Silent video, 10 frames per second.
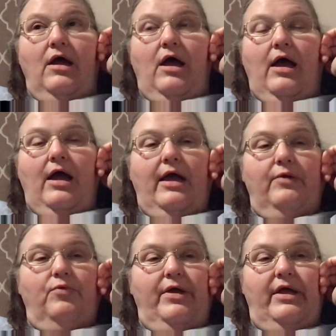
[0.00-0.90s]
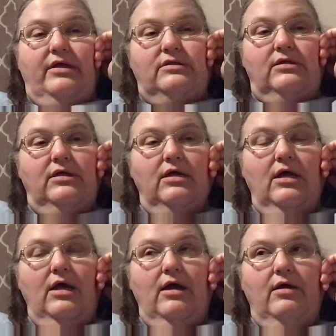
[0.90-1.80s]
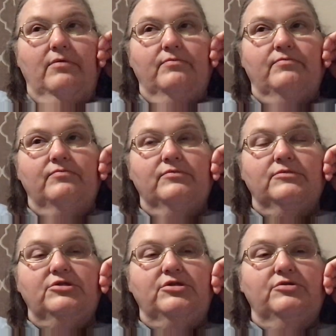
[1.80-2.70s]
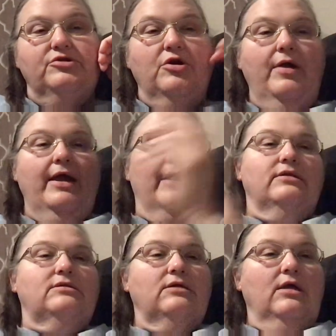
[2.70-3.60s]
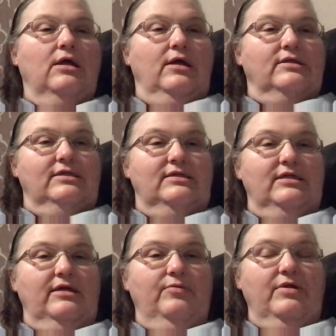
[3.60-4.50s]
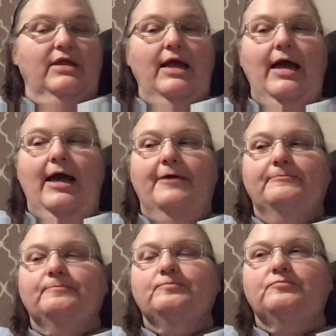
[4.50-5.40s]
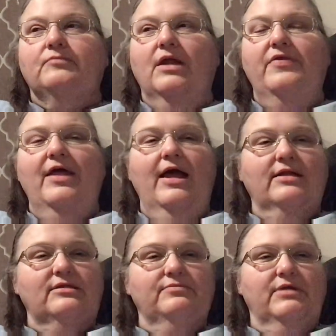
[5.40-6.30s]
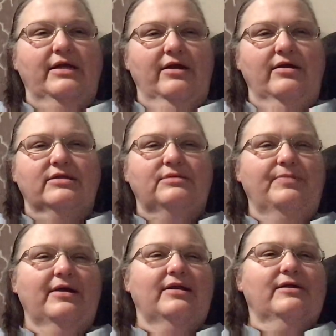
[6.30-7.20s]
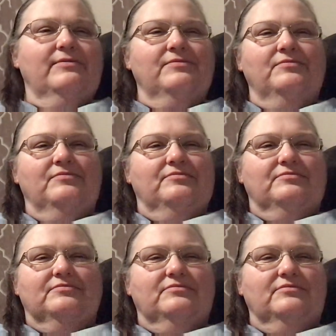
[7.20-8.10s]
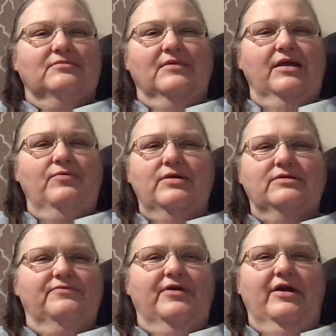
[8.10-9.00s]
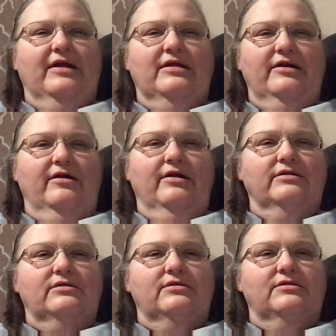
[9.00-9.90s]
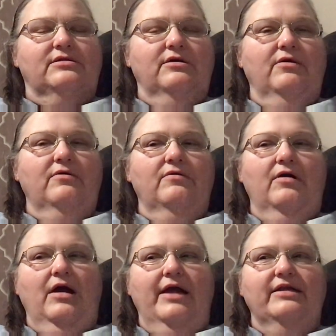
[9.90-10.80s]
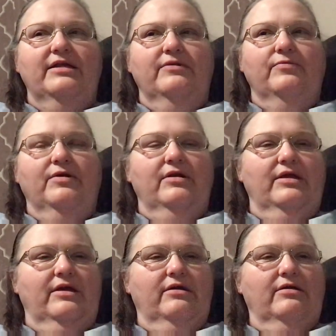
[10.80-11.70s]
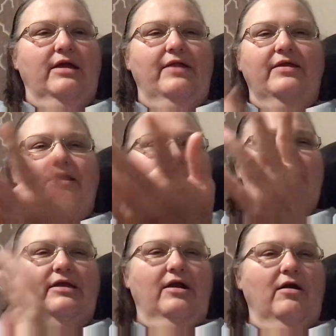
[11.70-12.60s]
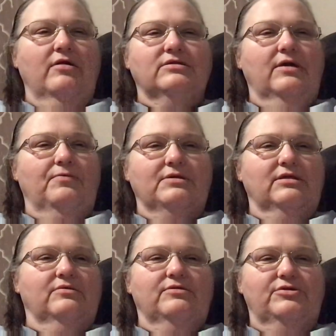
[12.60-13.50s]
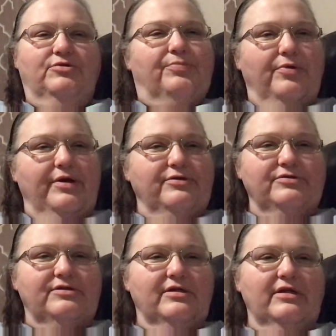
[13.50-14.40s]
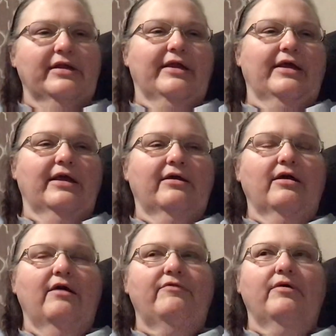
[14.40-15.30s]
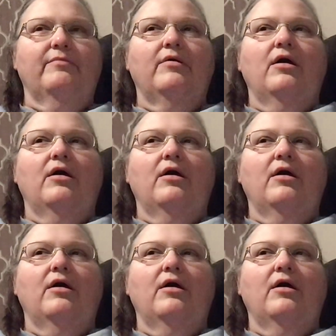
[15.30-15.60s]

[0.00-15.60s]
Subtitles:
I went to Joanns to see what they had. And they had some clearance, but it wasn't very clearanced, so I didn't really, and then the yarns, I wasn't super interested in any of them,